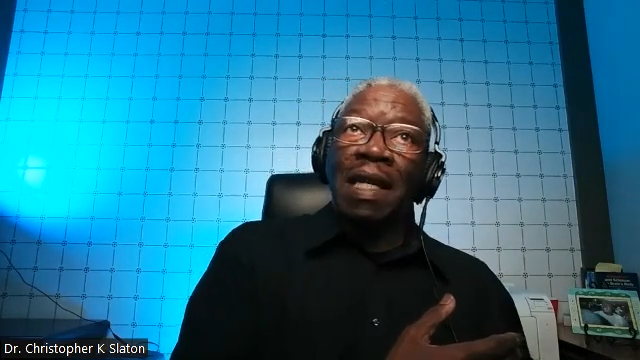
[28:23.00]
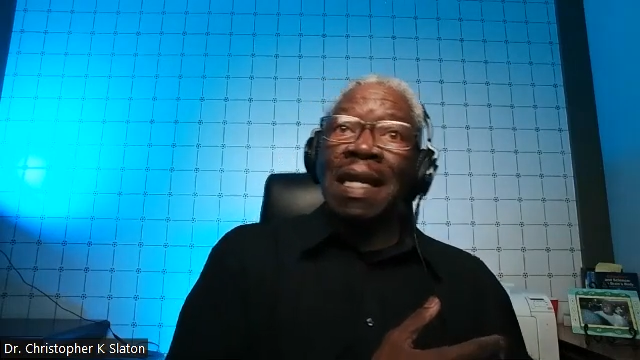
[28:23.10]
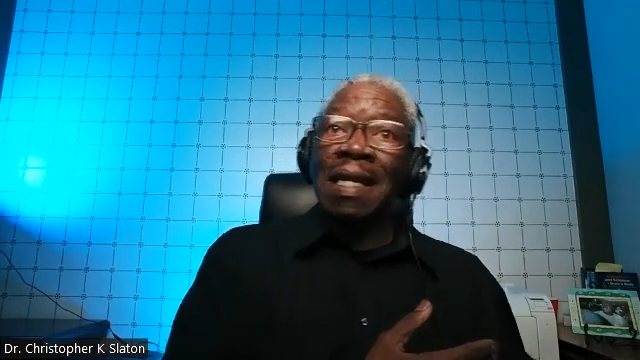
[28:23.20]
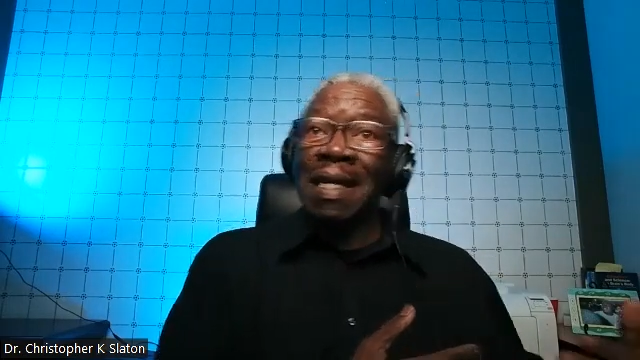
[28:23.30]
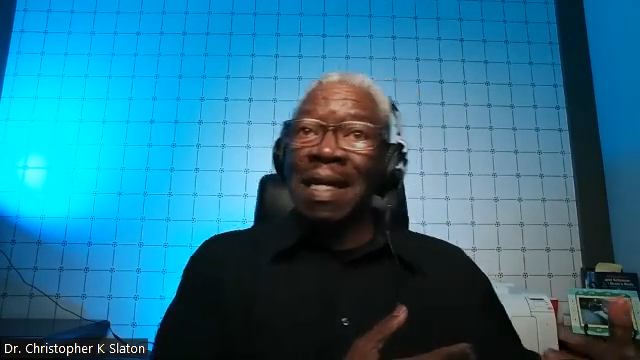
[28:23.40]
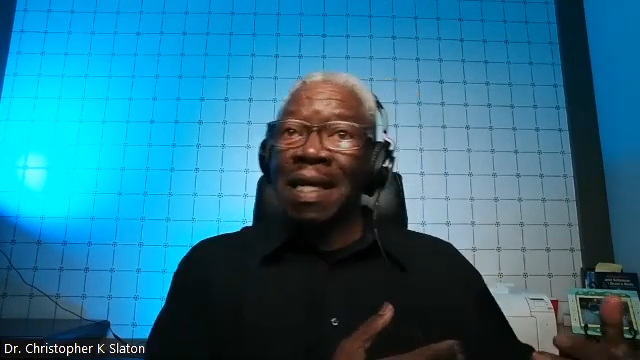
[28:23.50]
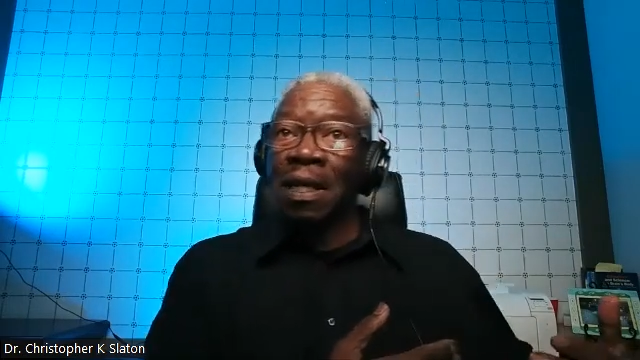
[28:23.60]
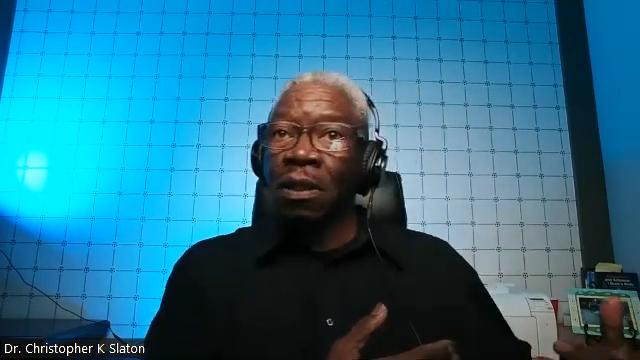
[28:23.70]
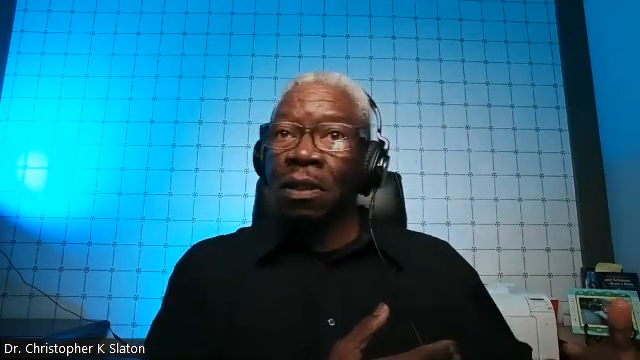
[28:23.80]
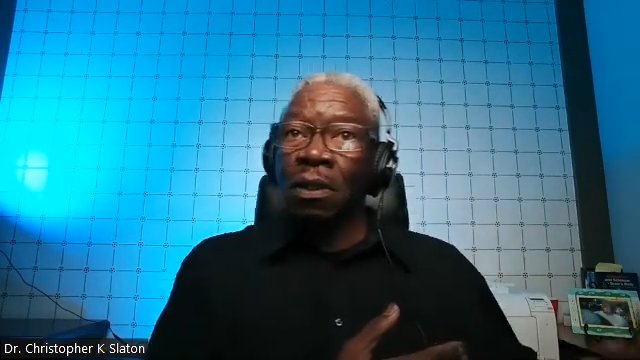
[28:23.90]

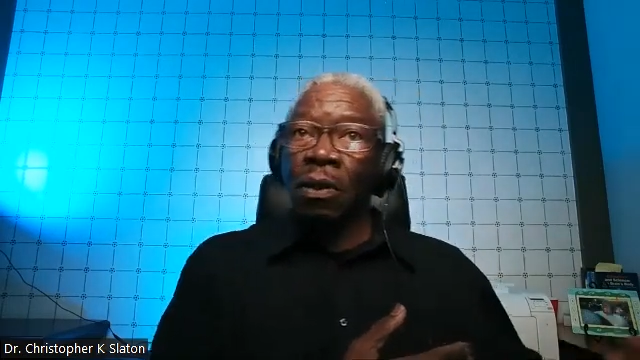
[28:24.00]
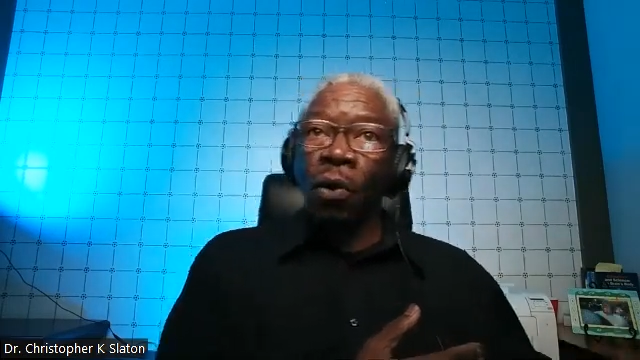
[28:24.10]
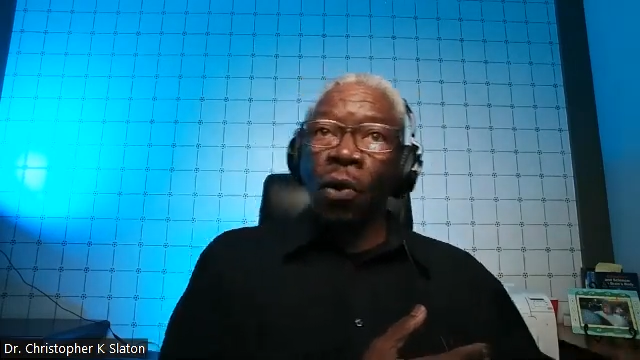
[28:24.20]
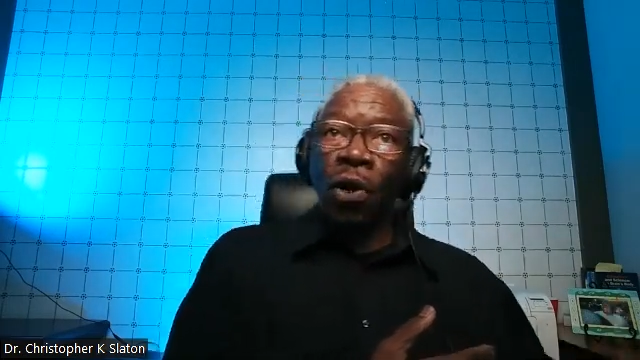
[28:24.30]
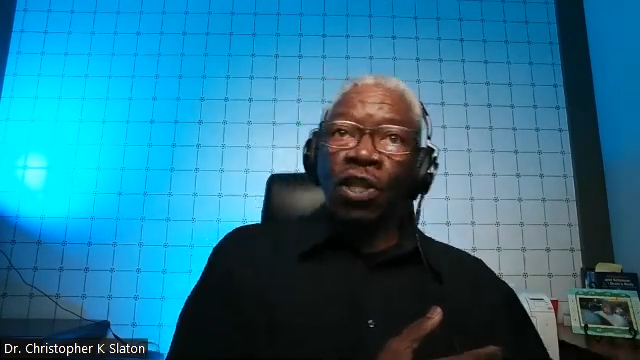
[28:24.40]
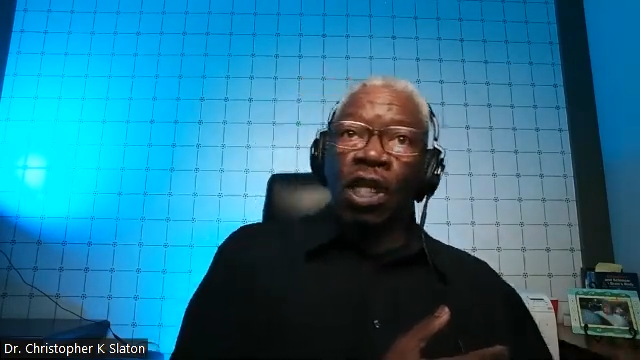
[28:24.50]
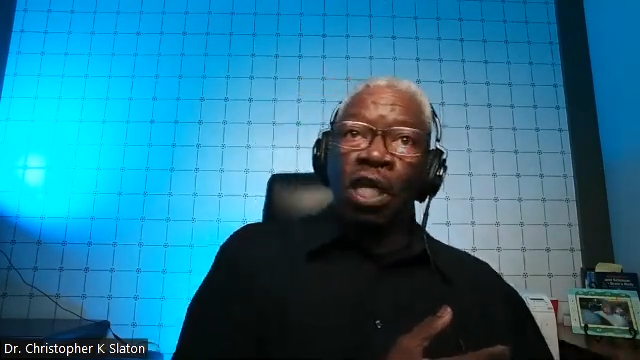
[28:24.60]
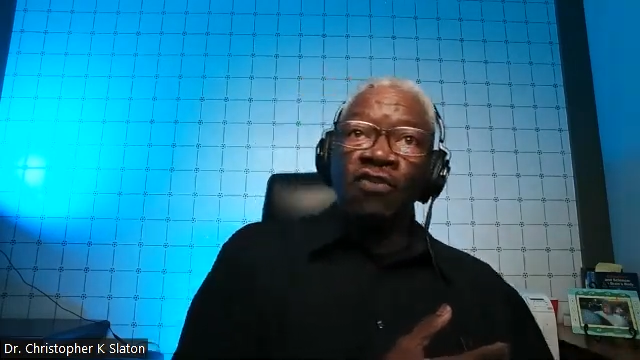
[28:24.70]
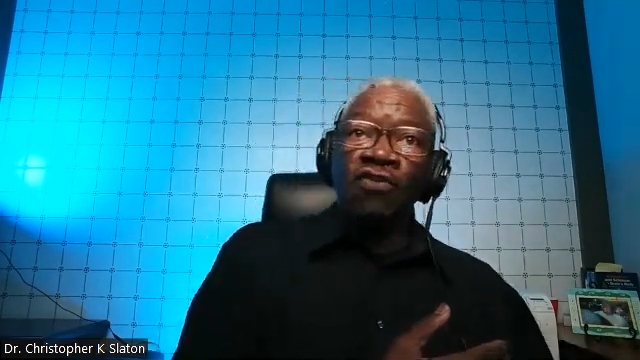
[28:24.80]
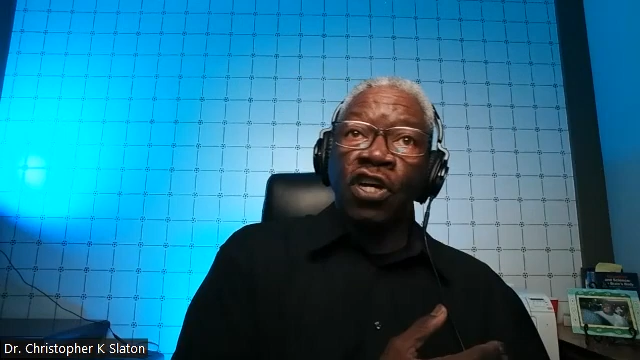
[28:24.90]
blending or
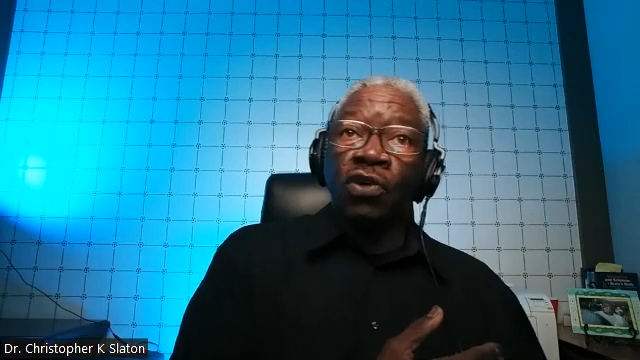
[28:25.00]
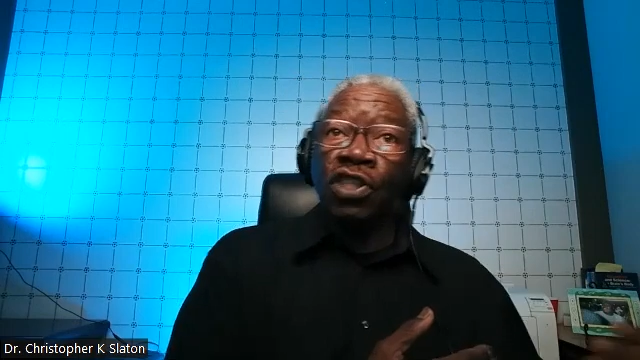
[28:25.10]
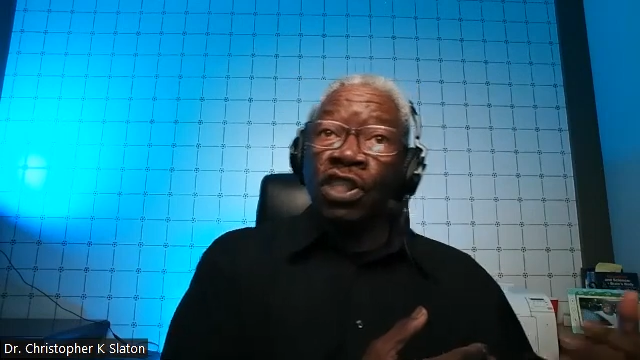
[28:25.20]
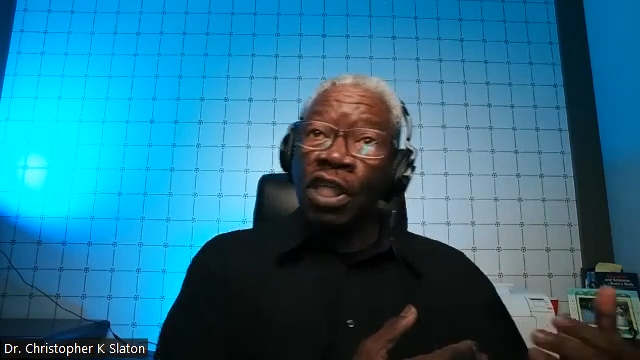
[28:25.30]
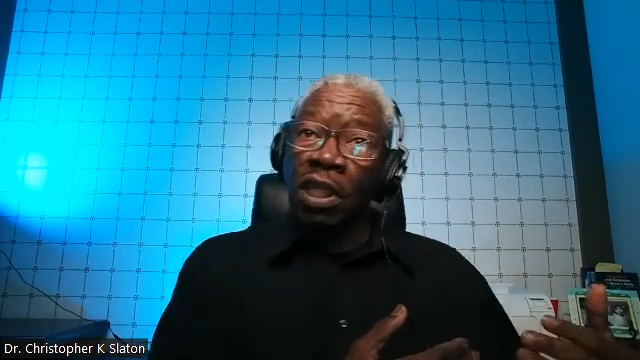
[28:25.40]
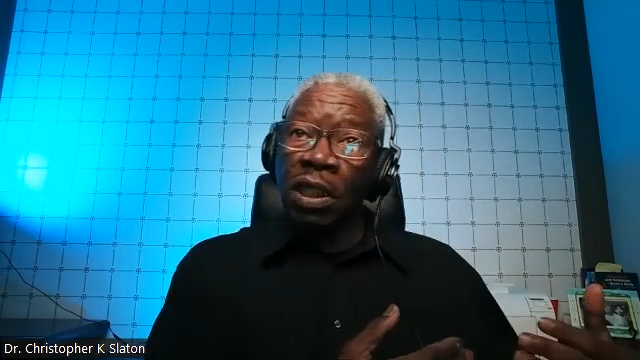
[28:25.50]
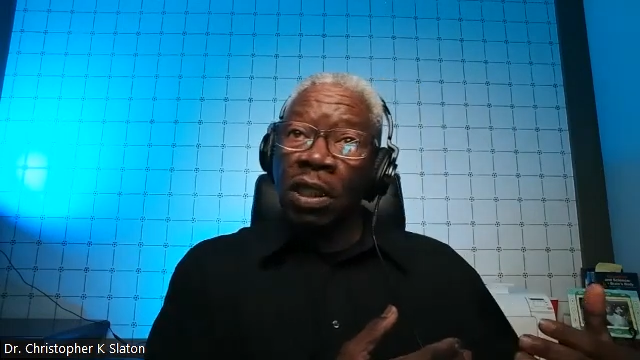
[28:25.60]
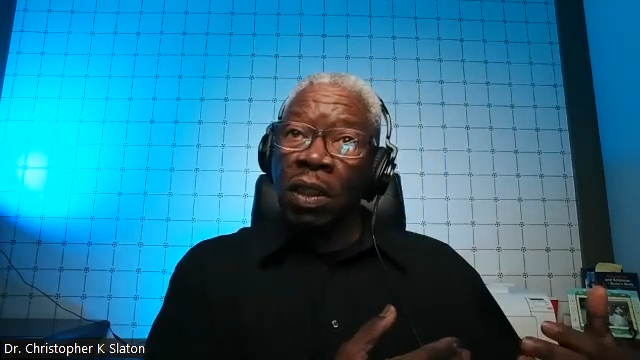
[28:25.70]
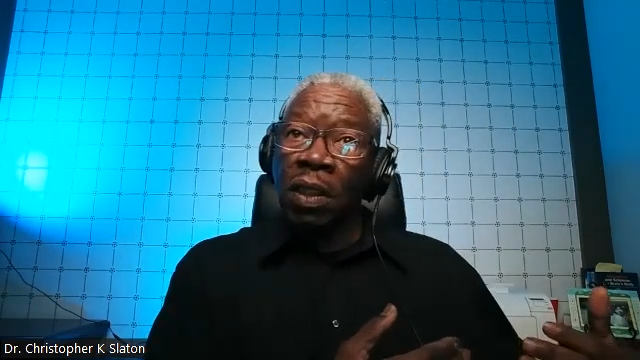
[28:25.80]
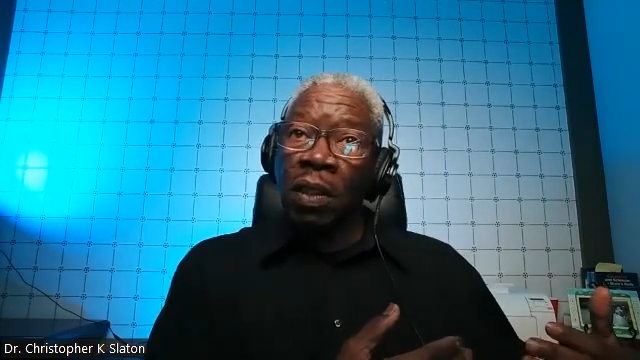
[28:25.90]
the fusion